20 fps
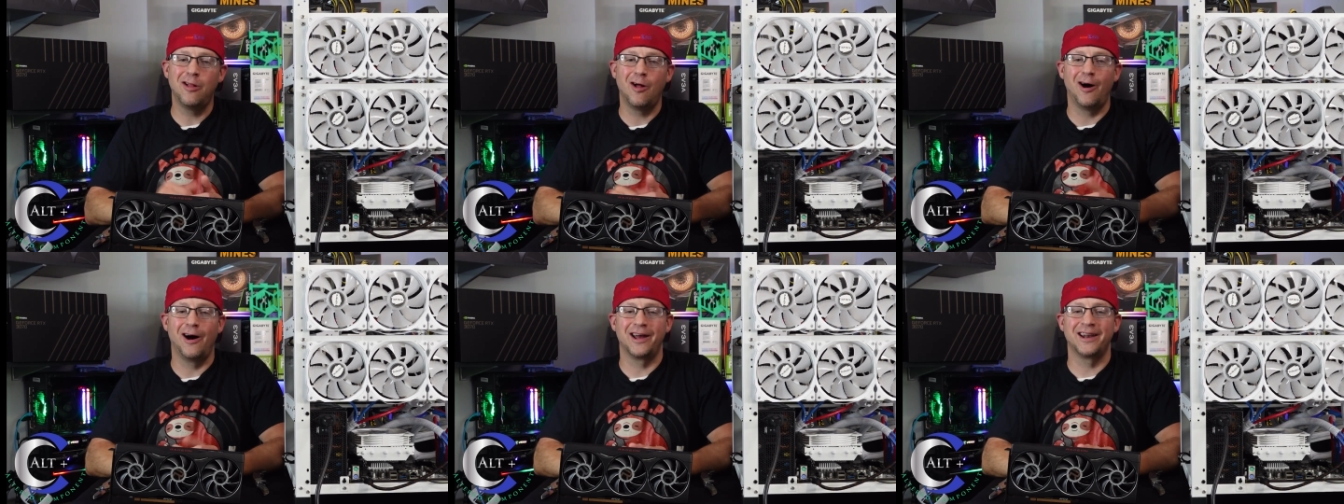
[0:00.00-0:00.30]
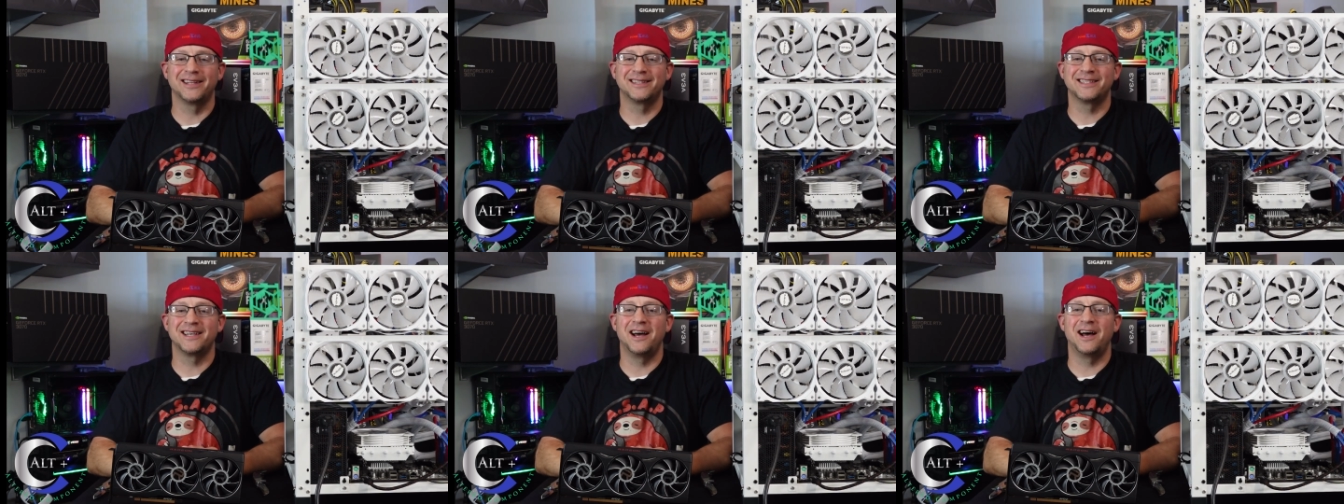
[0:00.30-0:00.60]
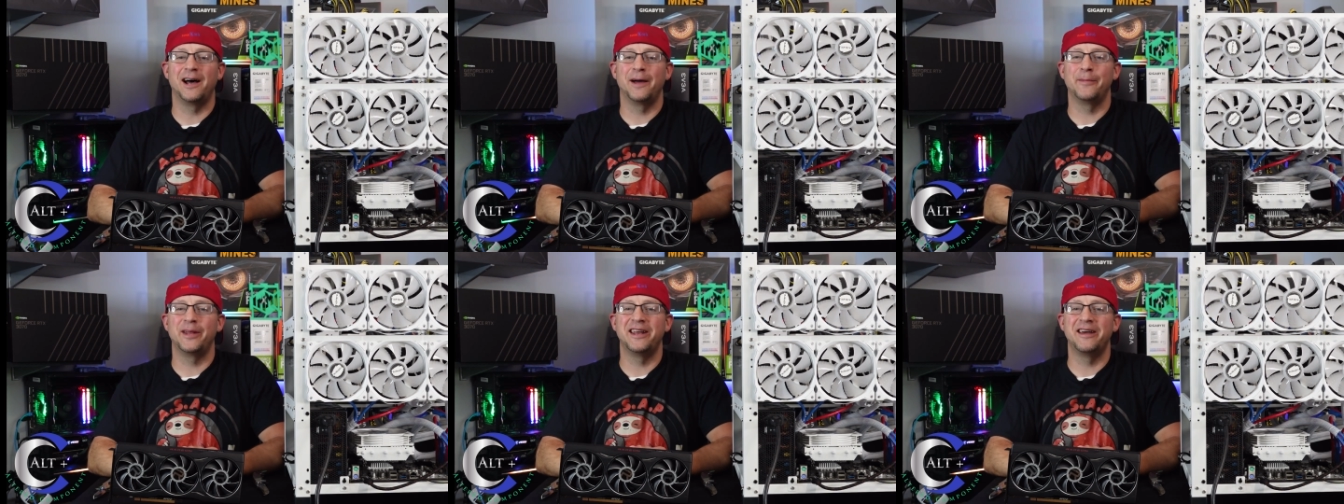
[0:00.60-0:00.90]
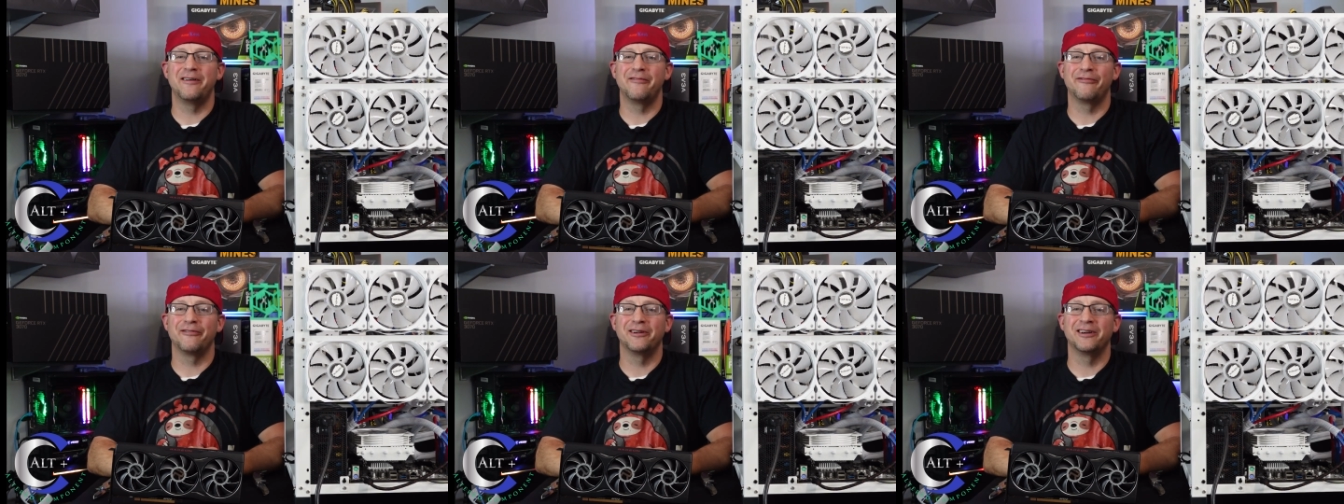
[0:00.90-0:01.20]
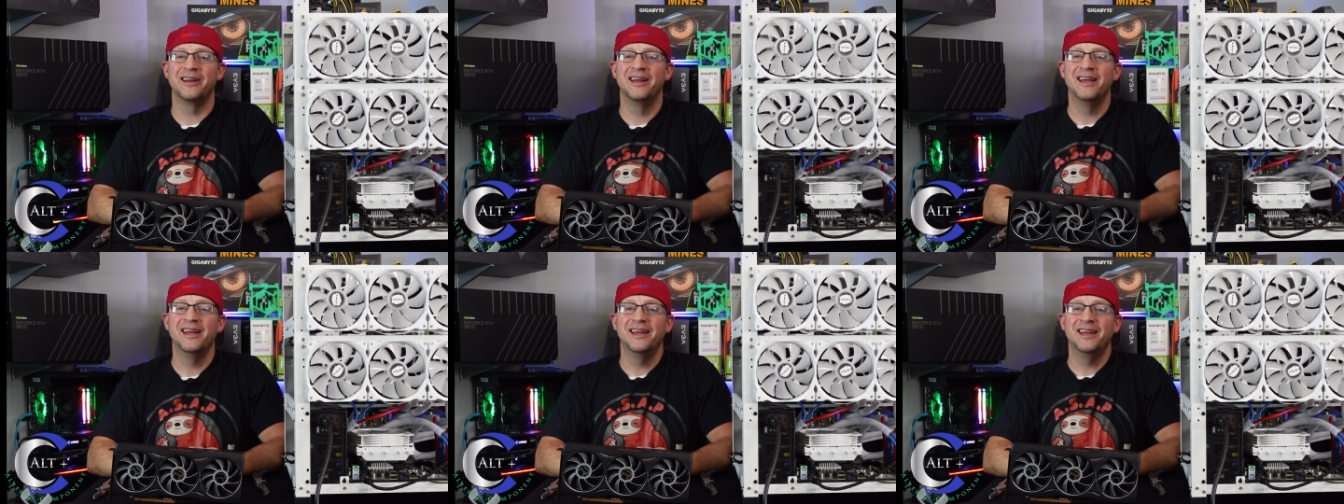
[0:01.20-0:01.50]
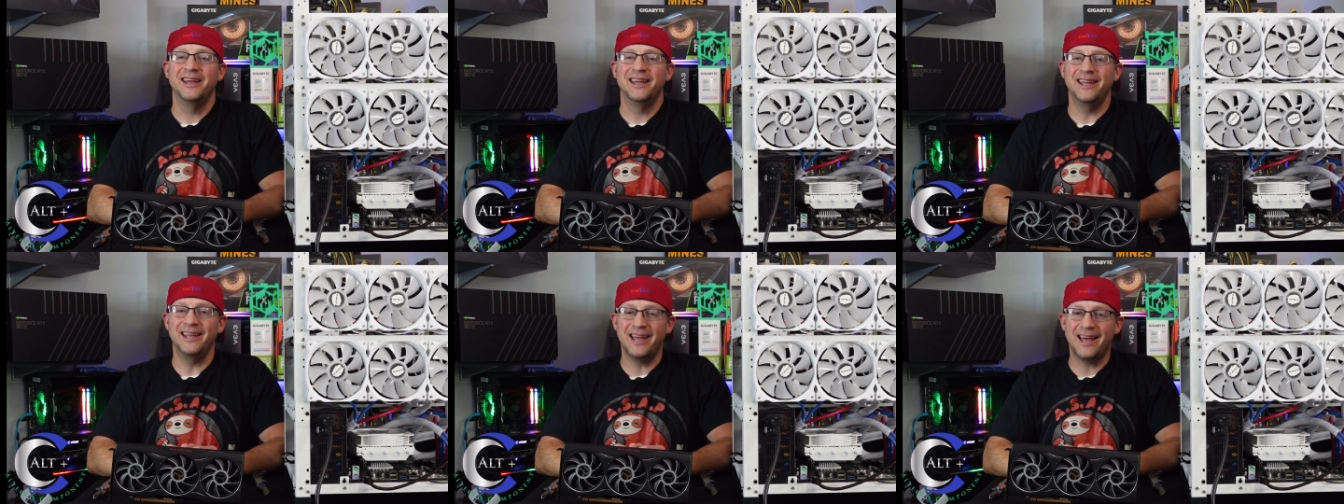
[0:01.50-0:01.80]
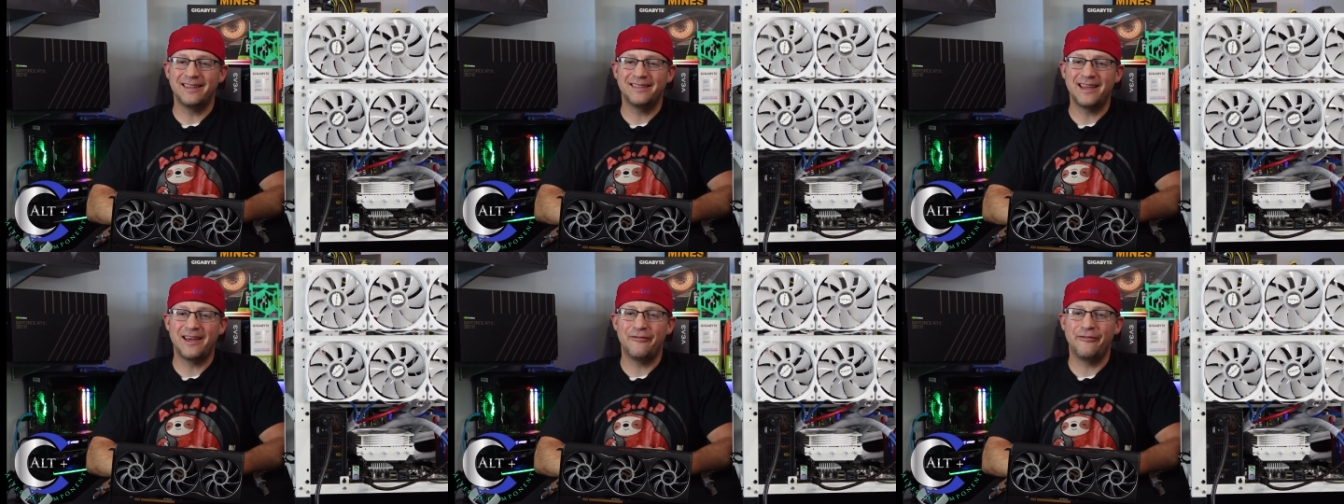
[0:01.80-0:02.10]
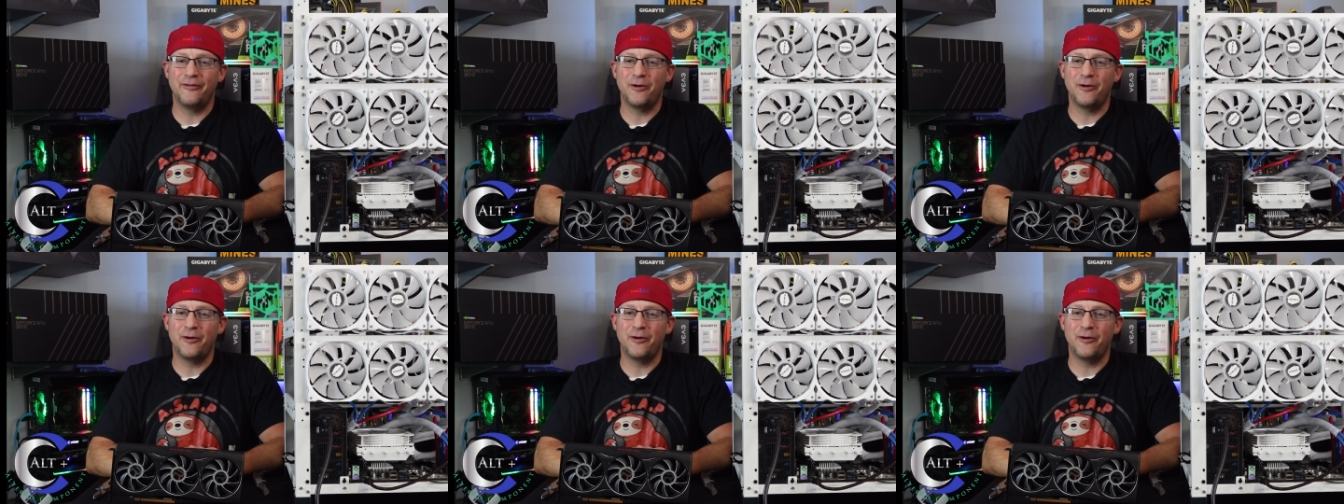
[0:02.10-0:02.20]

lot of time and effort, he got that